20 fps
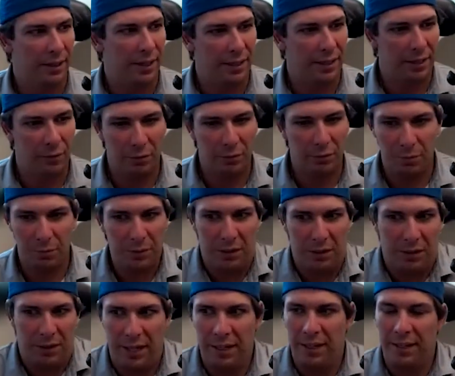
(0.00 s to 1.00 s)
and it,
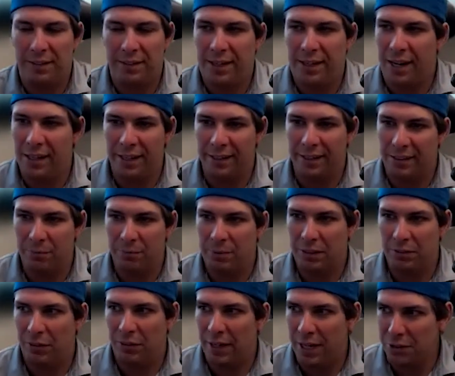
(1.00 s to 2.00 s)
it's kind of like the
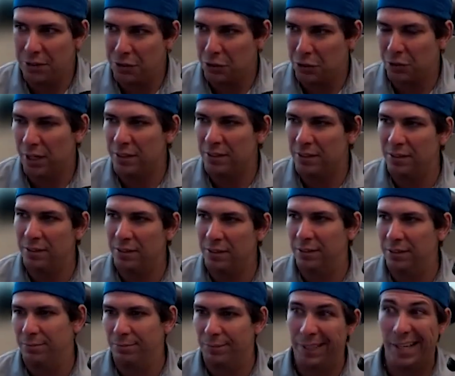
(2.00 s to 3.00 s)
big financial crisis.
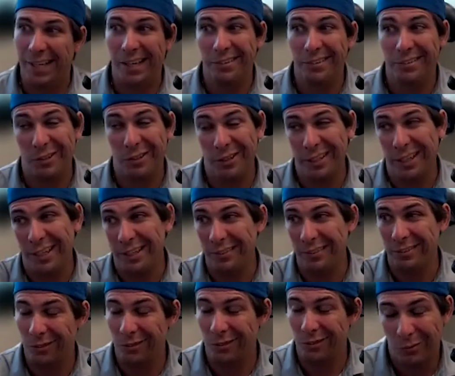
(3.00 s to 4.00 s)
Yeah, sorry
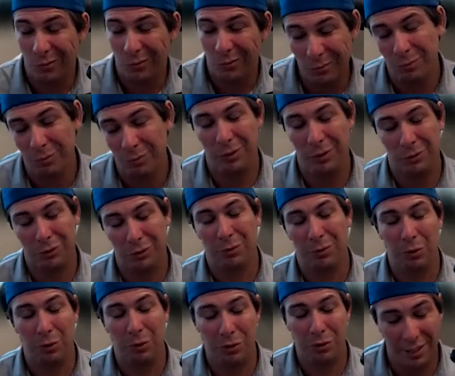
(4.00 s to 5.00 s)
guys, we screwed the
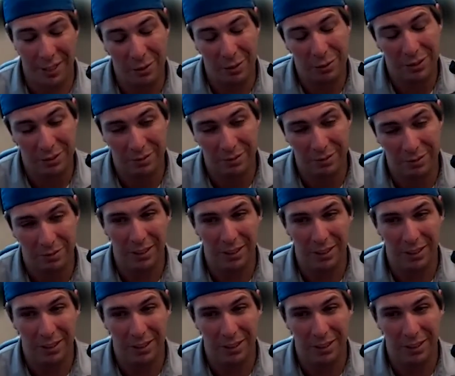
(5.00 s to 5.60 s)
pooch on that one.